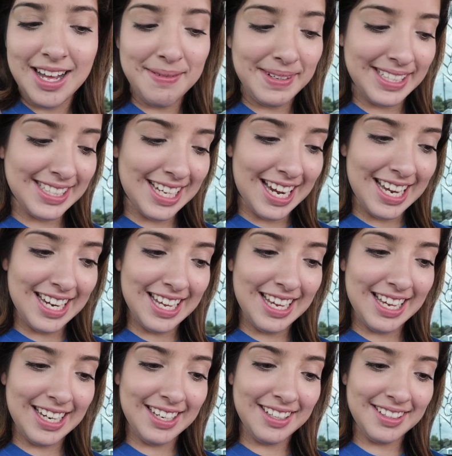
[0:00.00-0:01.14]
I'm
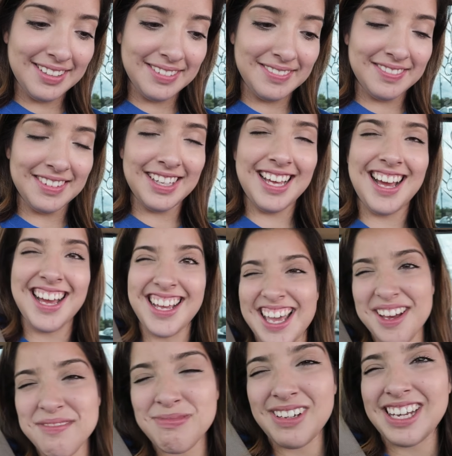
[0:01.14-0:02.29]
excited. I
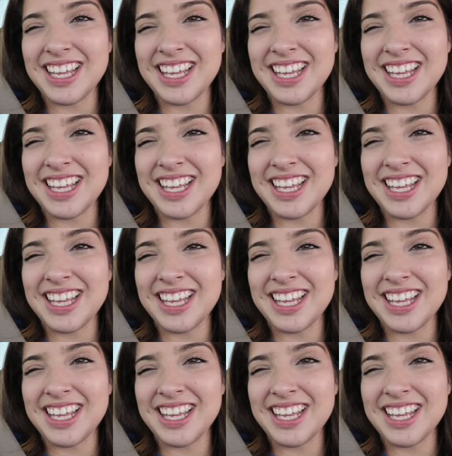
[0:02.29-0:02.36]
can't